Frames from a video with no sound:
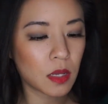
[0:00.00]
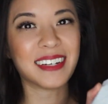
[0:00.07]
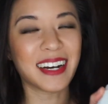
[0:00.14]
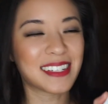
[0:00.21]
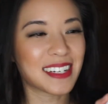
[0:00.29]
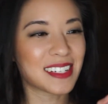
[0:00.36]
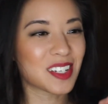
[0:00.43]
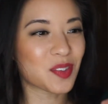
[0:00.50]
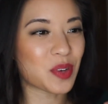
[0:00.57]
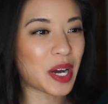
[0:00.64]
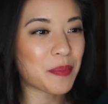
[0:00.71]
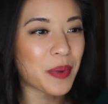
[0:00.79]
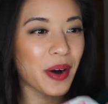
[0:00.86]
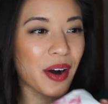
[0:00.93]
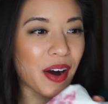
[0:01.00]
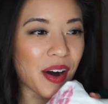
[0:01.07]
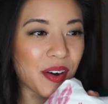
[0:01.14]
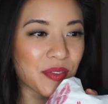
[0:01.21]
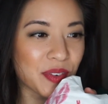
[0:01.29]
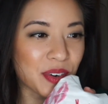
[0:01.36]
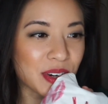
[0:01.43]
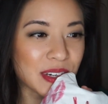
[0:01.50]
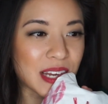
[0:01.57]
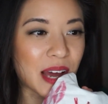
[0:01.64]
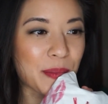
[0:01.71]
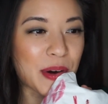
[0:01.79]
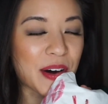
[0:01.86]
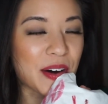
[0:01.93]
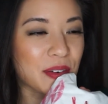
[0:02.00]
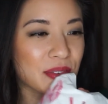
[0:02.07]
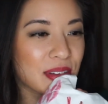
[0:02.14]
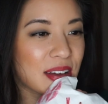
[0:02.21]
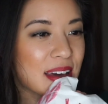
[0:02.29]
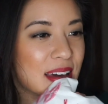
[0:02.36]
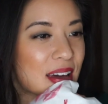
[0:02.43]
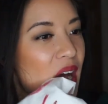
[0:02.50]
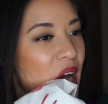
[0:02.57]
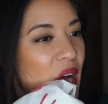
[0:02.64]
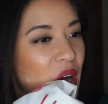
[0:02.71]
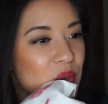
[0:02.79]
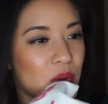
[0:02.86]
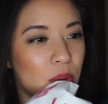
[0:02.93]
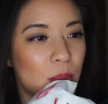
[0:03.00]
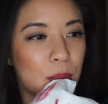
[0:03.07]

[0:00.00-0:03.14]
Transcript: I tend to wipe off or dab off like half of the